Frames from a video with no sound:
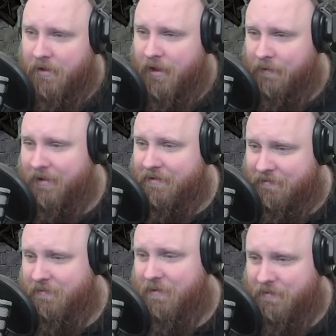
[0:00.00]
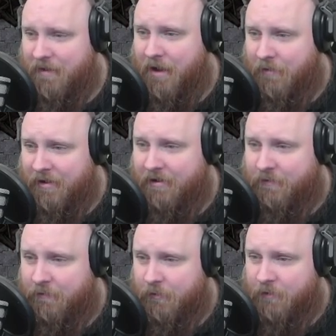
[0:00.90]
I mean, now at least
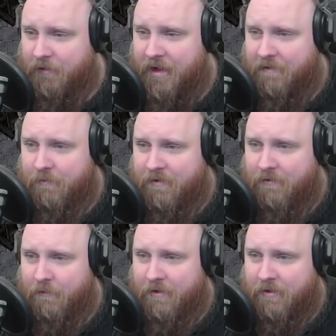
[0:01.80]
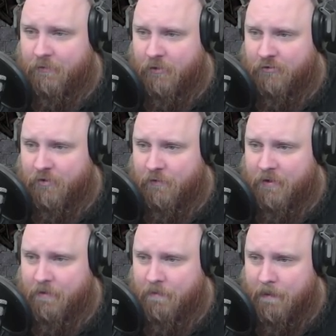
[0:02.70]
we will not forget. But this will be the crushed
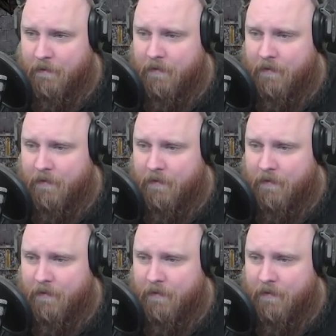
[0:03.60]
Iridium.